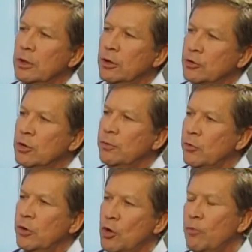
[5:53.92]
and
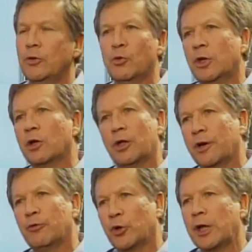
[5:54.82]
hopefully we get a lot
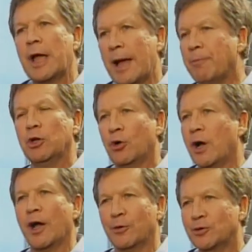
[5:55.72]
of really happy
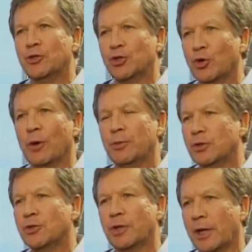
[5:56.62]
Ohioans to show up at
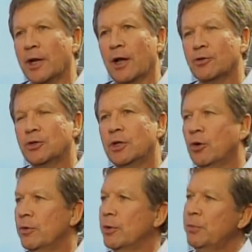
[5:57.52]
the State House. You
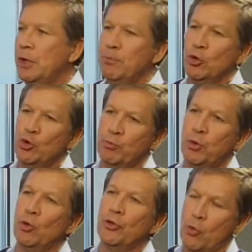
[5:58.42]
know, the people who
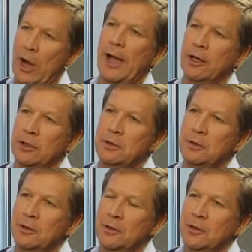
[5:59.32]
pull the wagon,
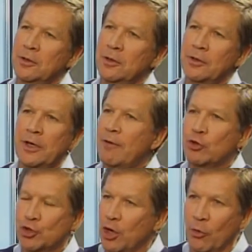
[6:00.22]
they
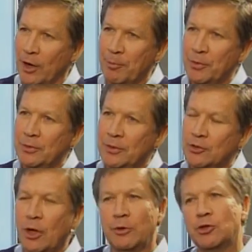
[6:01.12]
never show up.
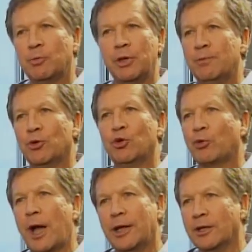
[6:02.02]
It's always the people who ride